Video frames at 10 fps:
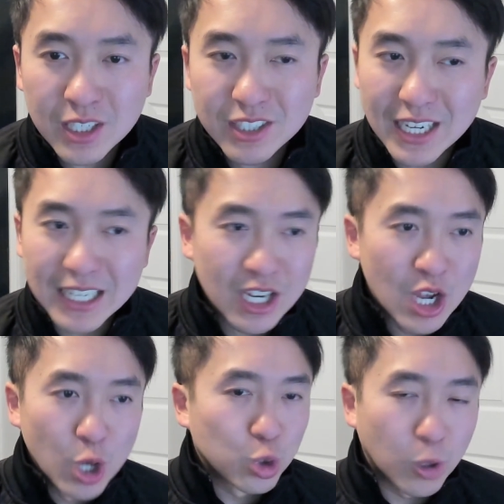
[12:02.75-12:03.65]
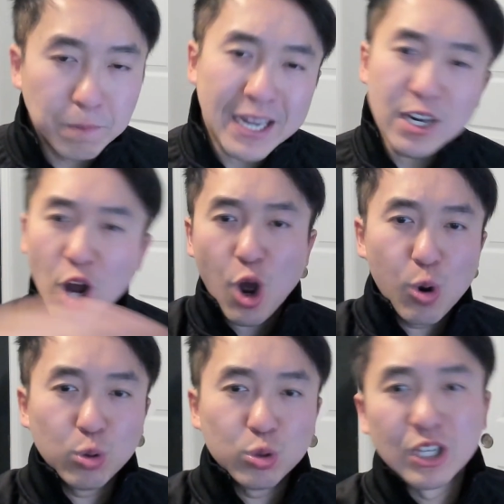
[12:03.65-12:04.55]
It's like
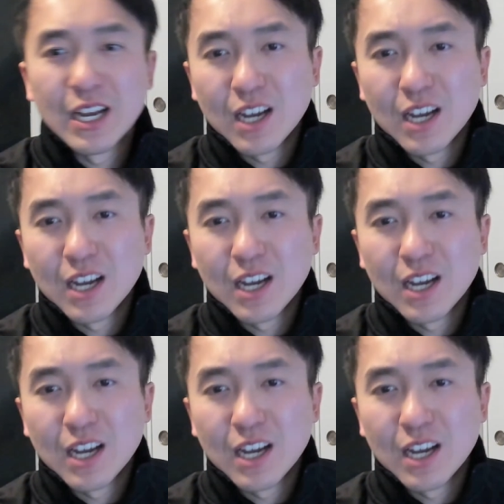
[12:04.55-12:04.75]
torpedoes,